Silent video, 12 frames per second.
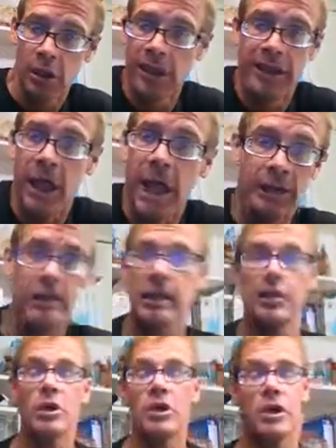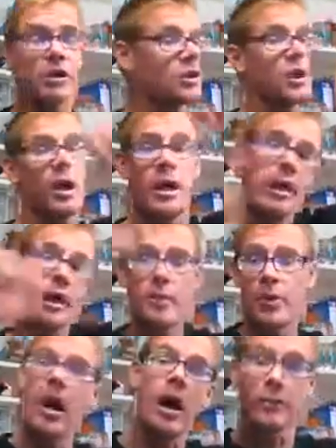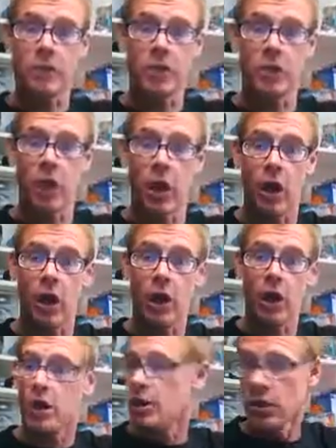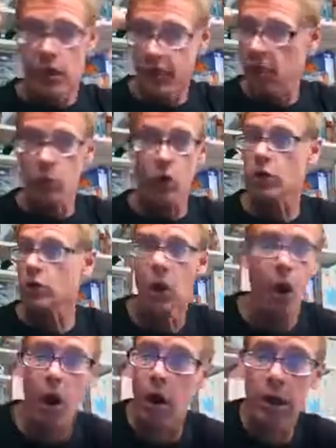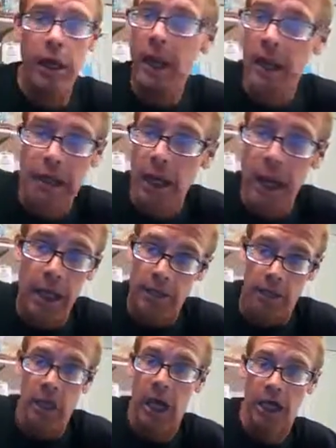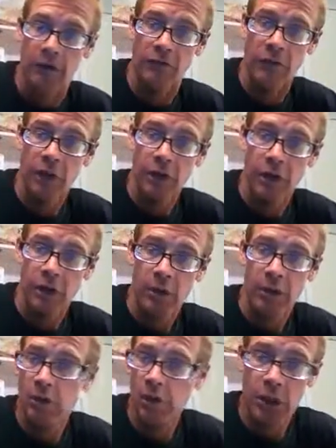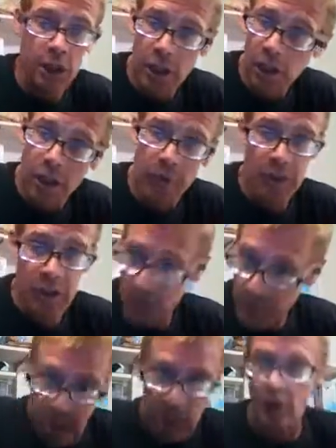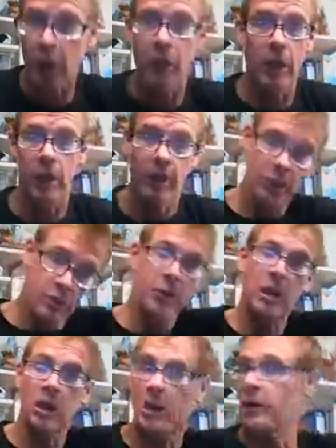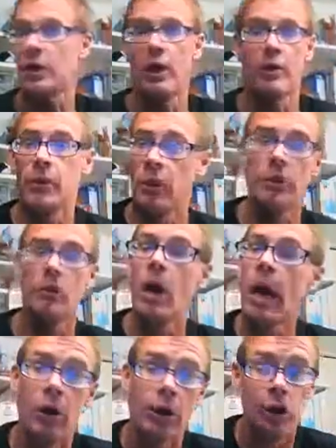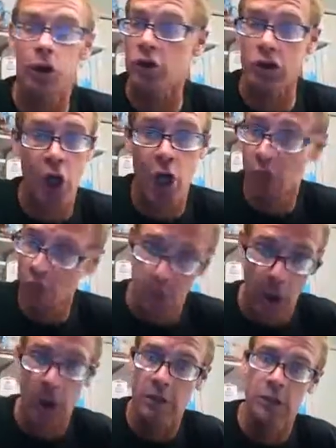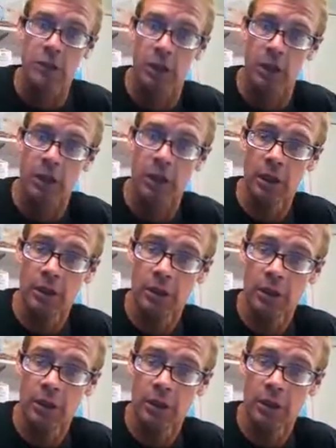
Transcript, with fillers: That guys think because they're a hip hop star they haven't worked a hard dang day in their life, but they're going to get up and spin on their head and spin on their elbow, and wow, you're such a rock star.